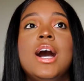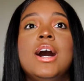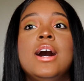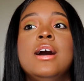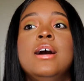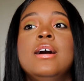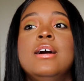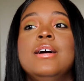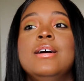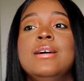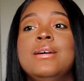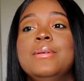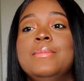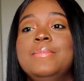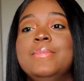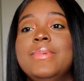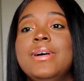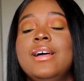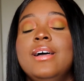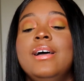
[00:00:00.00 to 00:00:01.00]

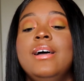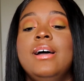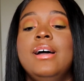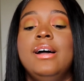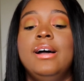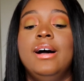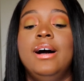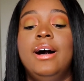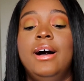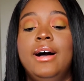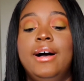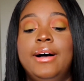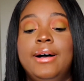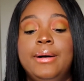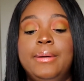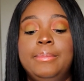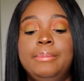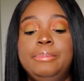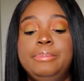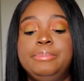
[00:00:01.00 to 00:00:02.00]
Um,
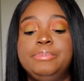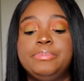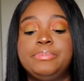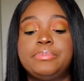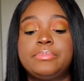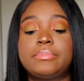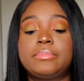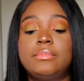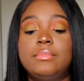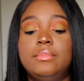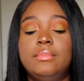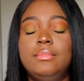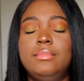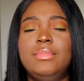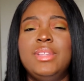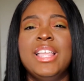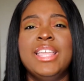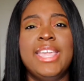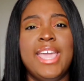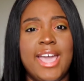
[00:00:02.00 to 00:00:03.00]
um,
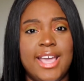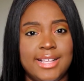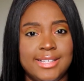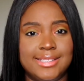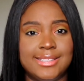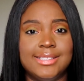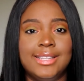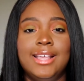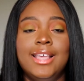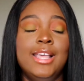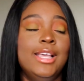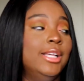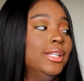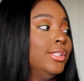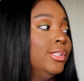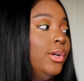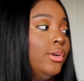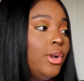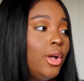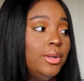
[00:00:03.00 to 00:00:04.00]
yes.
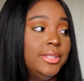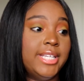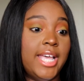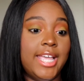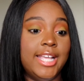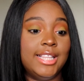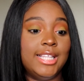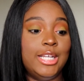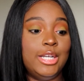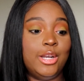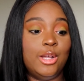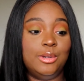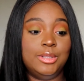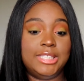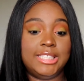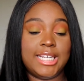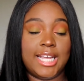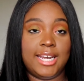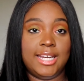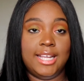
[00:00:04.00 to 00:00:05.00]
So no tangling,
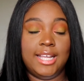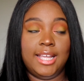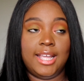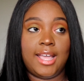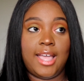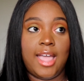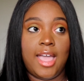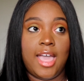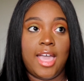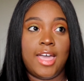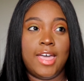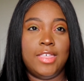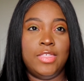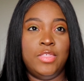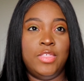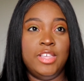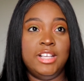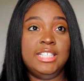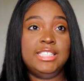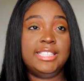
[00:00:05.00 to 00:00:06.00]
no shedding.
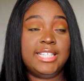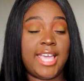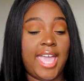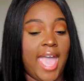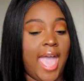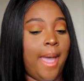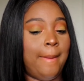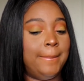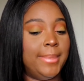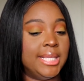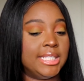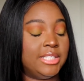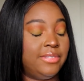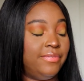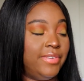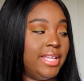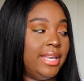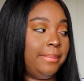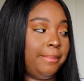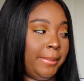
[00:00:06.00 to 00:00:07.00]
This cap
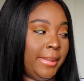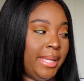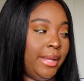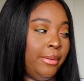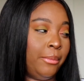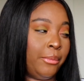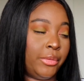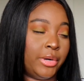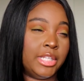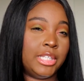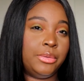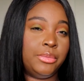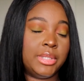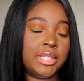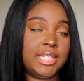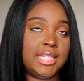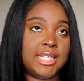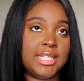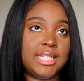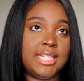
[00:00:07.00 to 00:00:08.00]
is fitting me really,
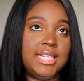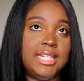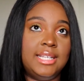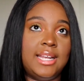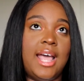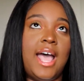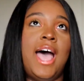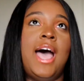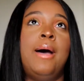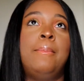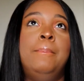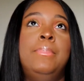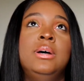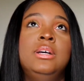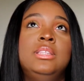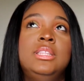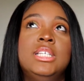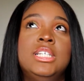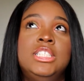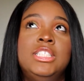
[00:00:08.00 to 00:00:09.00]
really good. I
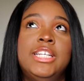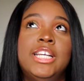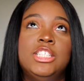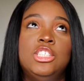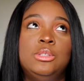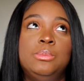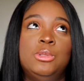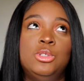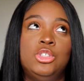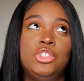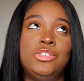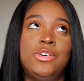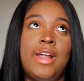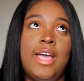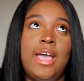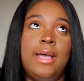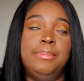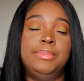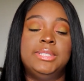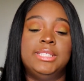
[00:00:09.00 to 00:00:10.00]
put the adjustable
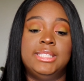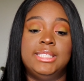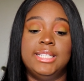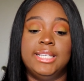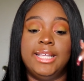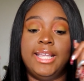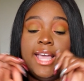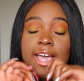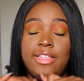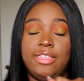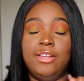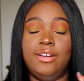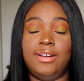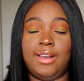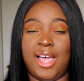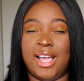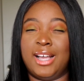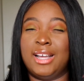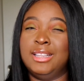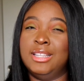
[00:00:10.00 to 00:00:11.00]
straps together
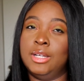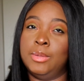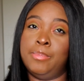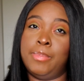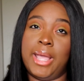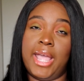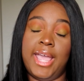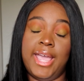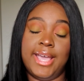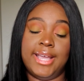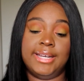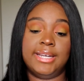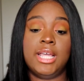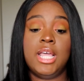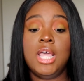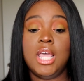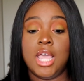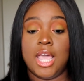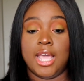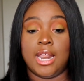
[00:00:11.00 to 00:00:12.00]
like a little
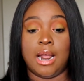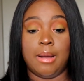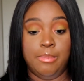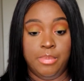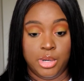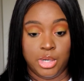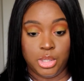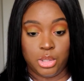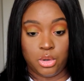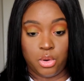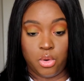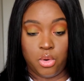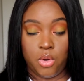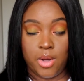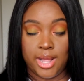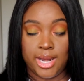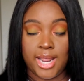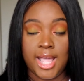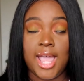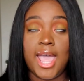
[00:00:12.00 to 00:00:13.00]
band and I put it
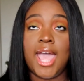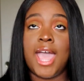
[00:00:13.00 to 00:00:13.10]
on